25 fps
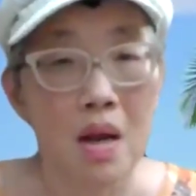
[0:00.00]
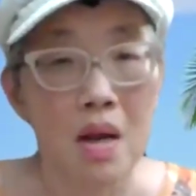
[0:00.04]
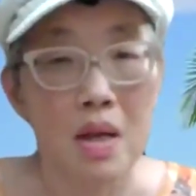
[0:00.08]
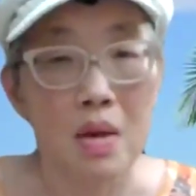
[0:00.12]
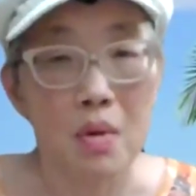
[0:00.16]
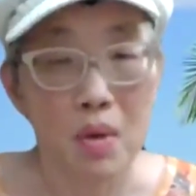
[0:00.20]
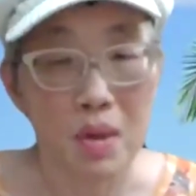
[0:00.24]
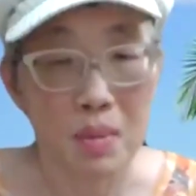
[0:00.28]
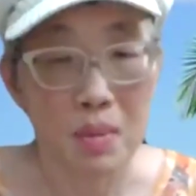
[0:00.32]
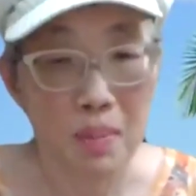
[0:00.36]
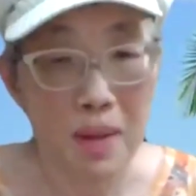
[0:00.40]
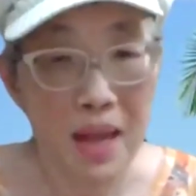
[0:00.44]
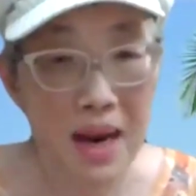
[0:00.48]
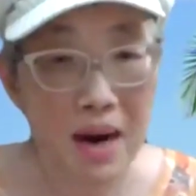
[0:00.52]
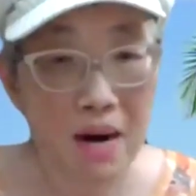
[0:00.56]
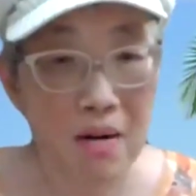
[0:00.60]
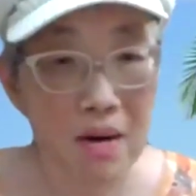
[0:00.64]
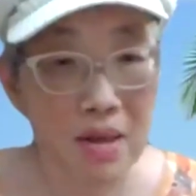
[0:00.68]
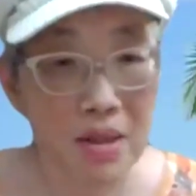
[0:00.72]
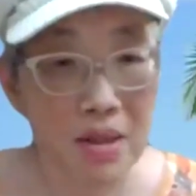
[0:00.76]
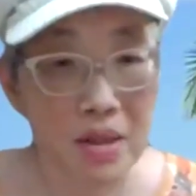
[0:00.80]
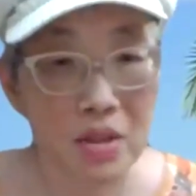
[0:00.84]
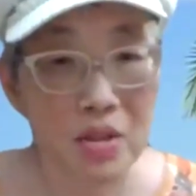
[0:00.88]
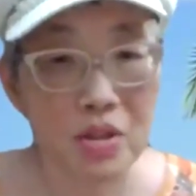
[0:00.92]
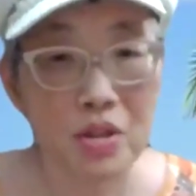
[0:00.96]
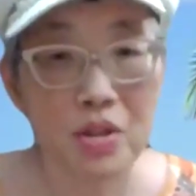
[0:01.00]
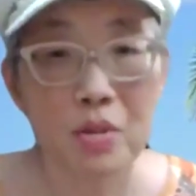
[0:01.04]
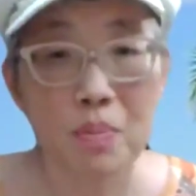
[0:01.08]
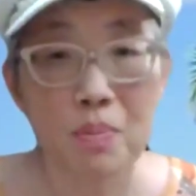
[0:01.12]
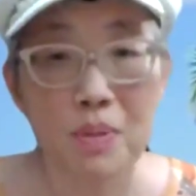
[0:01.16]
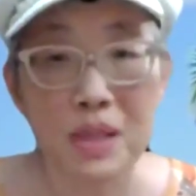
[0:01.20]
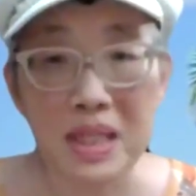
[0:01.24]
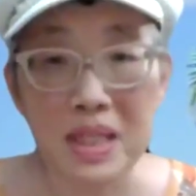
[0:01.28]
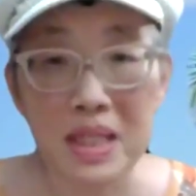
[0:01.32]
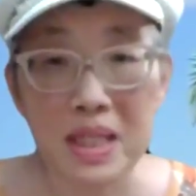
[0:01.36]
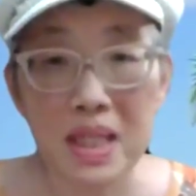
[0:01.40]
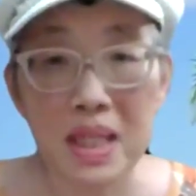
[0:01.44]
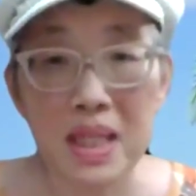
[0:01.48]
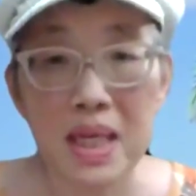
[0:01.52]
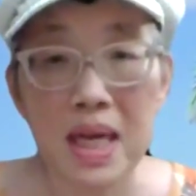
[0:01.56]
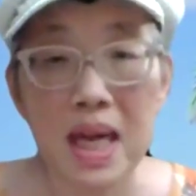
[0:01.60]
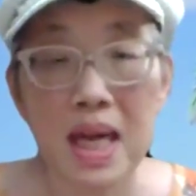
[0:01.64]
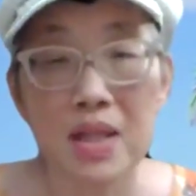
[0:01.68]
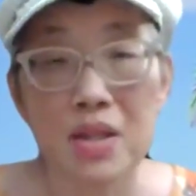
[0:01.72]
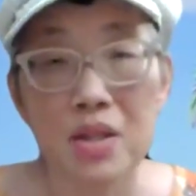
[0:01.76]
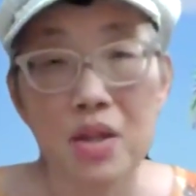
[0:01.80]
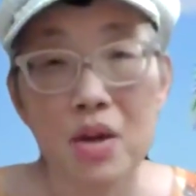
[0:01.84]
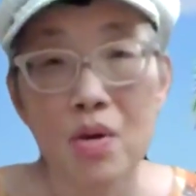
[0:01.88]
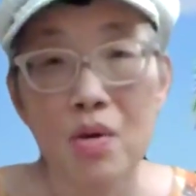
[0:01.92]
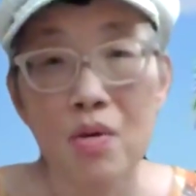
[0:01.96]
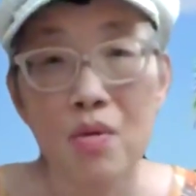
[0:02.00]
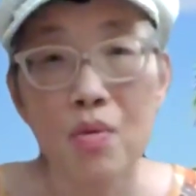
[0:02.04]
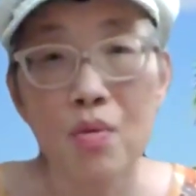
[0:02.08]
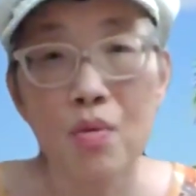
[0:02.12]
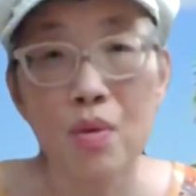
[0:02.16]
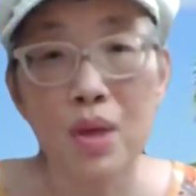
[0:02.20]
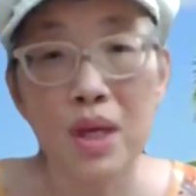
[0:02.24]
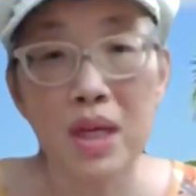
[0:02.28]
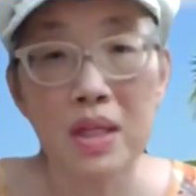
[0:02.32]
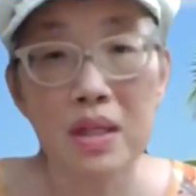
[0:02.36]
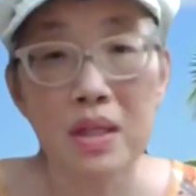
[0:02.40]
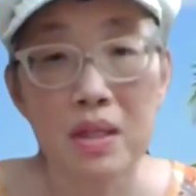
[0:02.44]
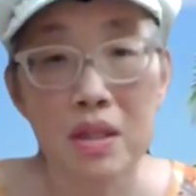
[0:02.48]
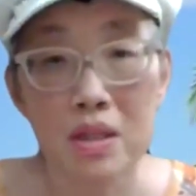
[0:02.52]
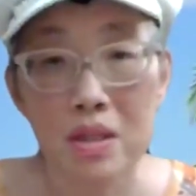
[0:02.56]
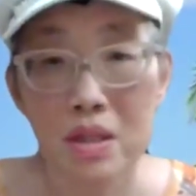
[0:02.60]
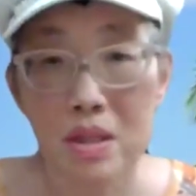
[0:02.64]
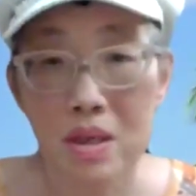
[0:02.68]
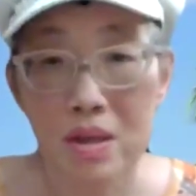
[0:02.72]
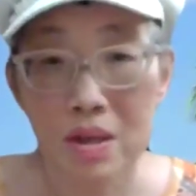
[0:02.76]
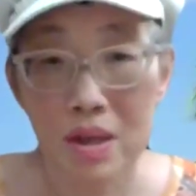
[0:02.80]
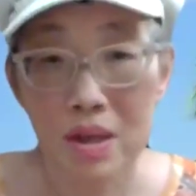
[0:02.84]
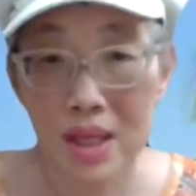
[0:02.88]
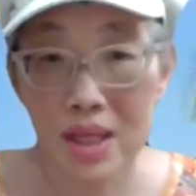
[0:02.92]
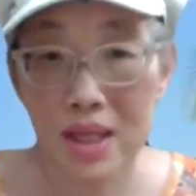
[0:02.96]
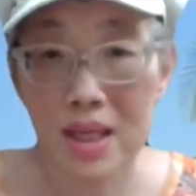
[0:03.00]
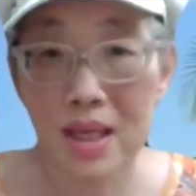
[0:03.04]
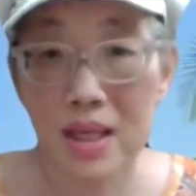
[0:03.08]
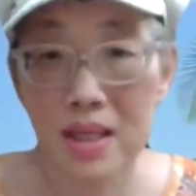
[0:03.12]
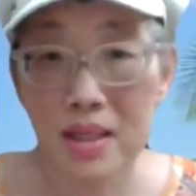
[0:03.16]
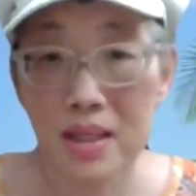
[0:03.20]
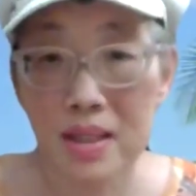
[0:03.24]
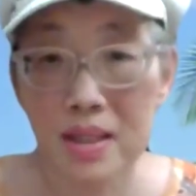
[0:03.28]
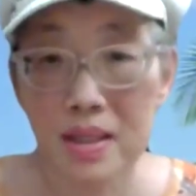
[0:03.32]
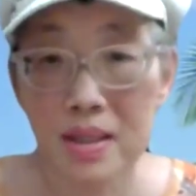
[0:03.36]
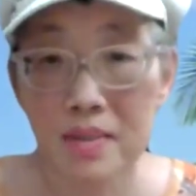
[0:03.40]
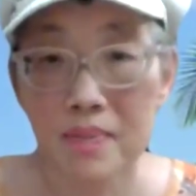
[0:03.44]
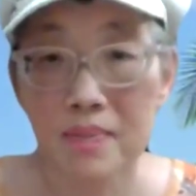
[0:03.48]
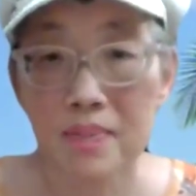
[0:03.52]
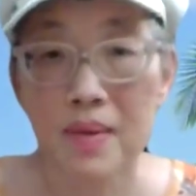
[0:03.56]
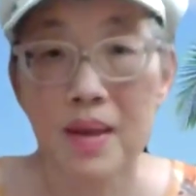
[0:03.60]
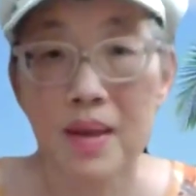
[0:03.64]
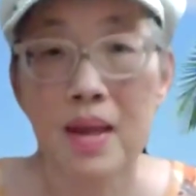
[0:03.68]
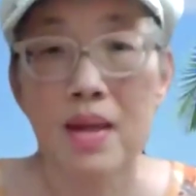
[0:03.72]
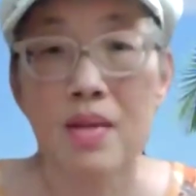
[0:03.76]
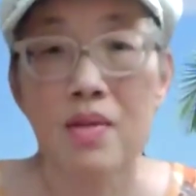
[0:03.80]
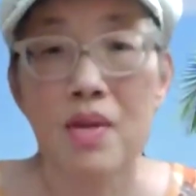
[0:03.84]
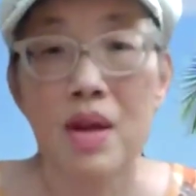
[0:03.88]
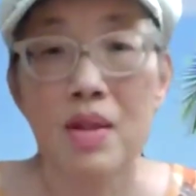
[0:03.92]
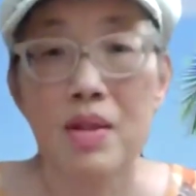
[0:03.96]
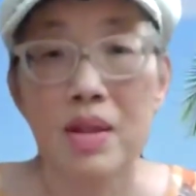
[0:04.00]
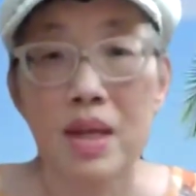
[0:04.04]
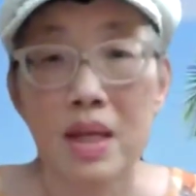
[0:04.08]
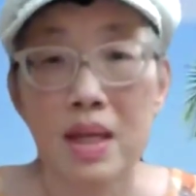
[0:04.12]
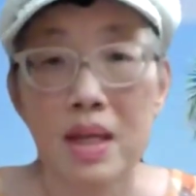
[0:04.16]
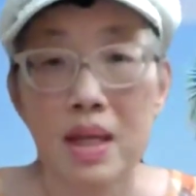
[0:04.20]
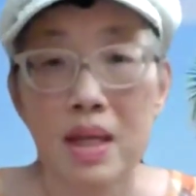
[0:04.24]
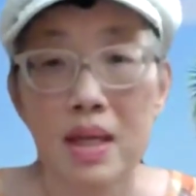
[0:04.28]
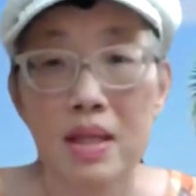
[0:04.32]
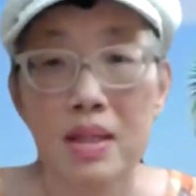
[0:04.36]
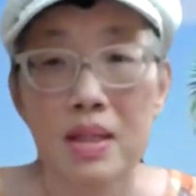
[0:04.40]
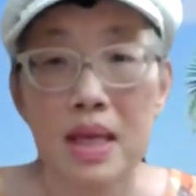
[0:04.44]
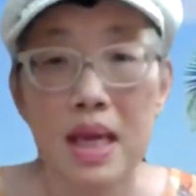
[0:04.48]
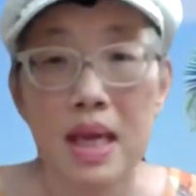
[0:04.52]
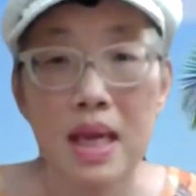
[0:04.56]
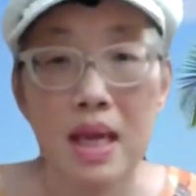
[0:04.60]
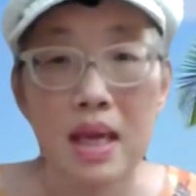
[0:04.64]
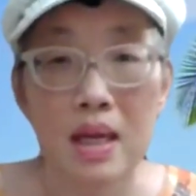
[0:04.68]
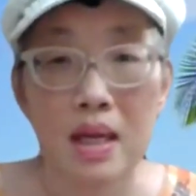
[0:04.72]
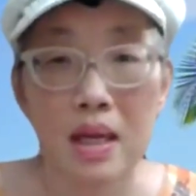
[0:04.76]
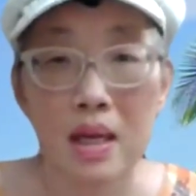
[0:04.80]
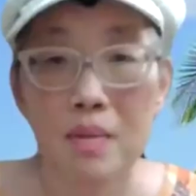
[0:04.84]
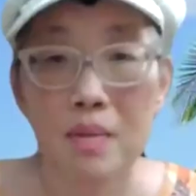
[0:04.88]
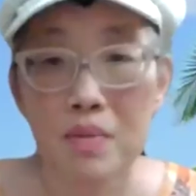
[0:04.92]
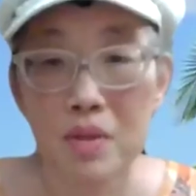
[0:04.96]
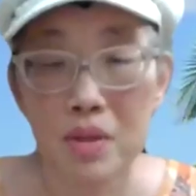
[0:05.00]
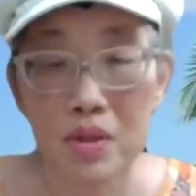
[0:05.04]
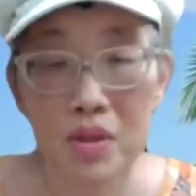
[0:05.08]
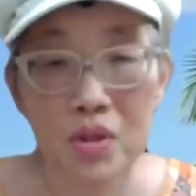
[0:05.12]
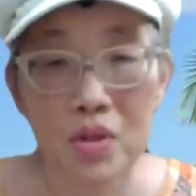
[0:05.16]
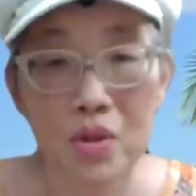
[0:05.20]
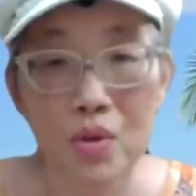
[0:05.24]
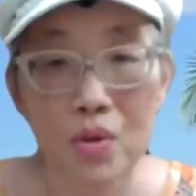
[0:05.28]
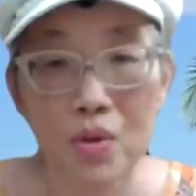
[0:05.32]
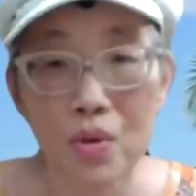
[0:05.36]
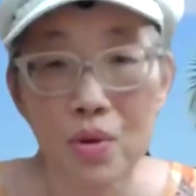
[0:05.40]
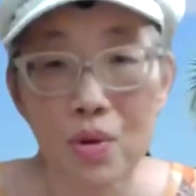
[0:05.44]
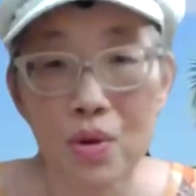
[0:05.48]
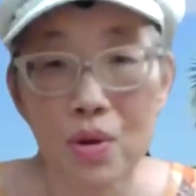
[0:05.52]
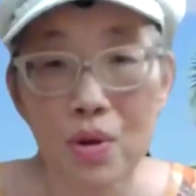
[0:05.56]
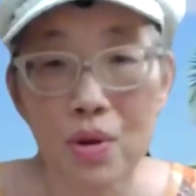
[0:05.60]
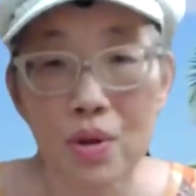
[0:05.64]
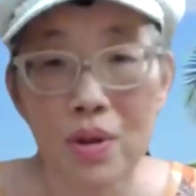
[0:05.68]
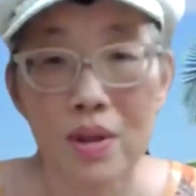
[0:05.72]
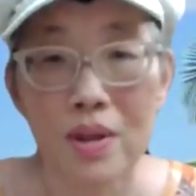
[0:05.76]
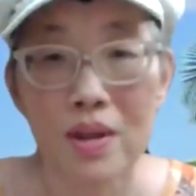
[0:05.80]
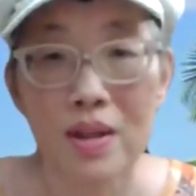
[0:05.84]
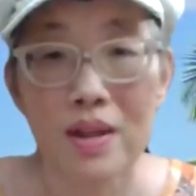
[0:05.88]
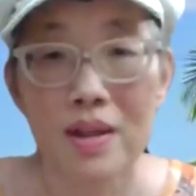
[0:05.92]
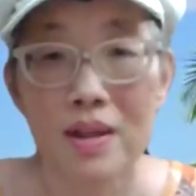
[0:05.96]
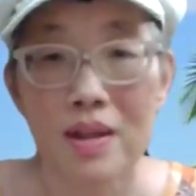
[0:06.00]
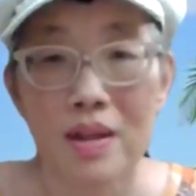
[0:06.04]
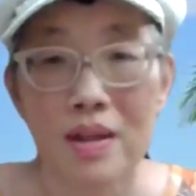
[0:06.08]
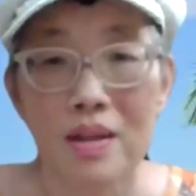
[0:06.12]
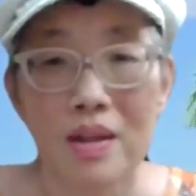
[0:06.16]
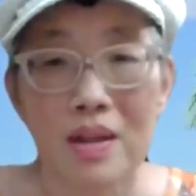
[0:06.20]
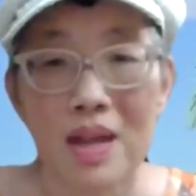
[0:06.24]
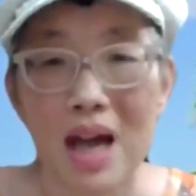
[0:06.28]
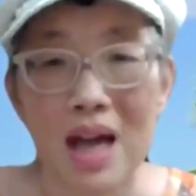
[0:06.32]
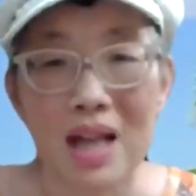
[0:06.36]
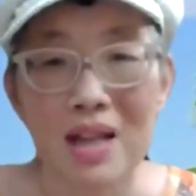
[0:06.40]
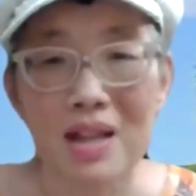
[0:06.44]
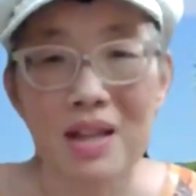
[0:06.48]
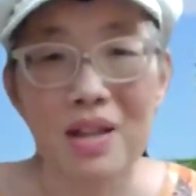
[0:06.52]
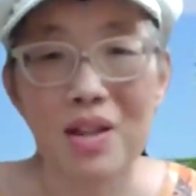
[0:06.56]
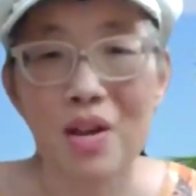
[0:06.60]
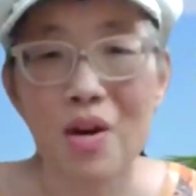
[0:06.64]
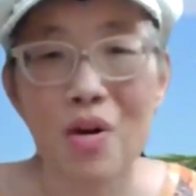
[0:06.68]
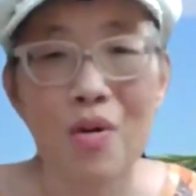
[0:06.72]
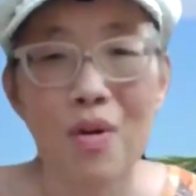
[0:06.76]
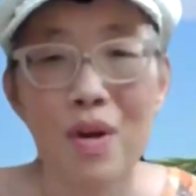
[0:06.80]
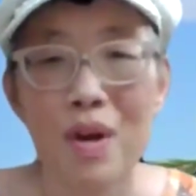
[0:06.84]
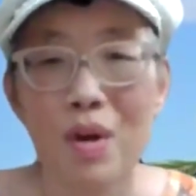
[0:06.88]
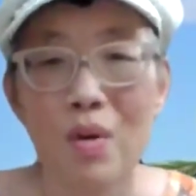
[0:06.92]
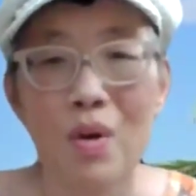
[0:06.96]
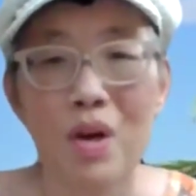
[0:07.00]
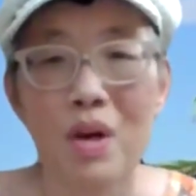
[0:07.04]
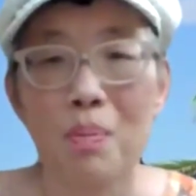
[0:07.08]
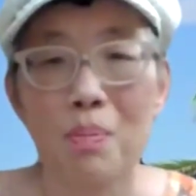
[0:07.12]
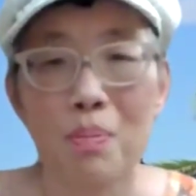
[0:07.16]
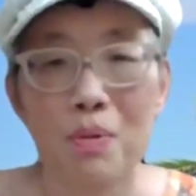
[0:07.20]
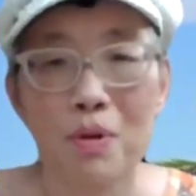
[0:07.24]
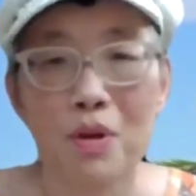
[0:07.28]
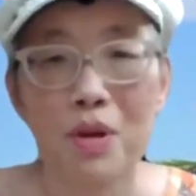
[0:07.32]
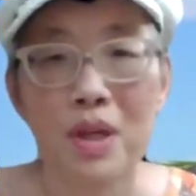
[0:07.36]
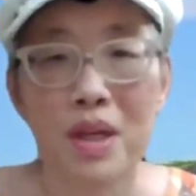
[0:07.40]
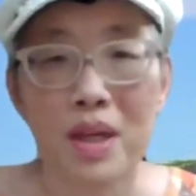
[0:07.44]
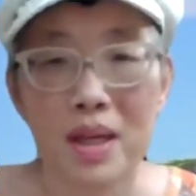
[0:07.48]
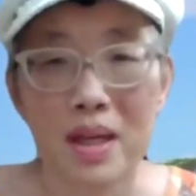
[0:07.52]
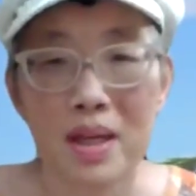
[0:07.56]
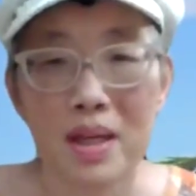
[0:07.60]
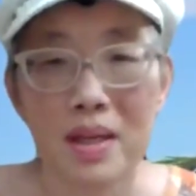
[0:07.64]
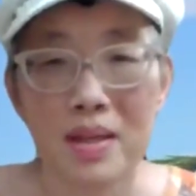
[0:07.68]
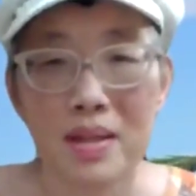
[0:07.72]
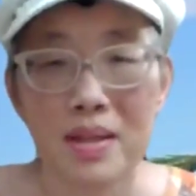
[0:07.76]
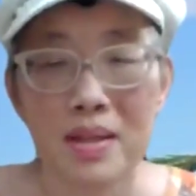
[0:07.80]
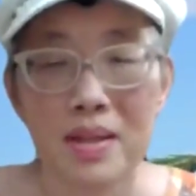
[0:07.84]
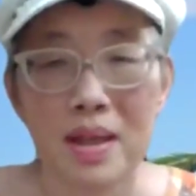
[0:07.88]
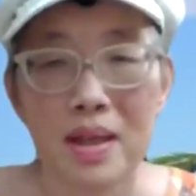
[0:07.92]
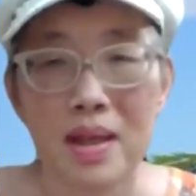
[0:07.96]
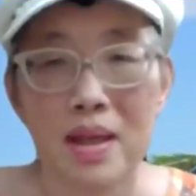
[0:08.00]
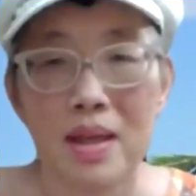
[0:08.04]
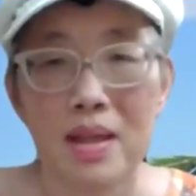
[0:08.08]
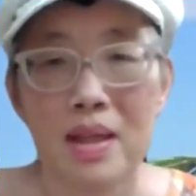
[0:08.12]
when parents are too busy and don't read to their kids, then the kids come to school not knowing what a book is.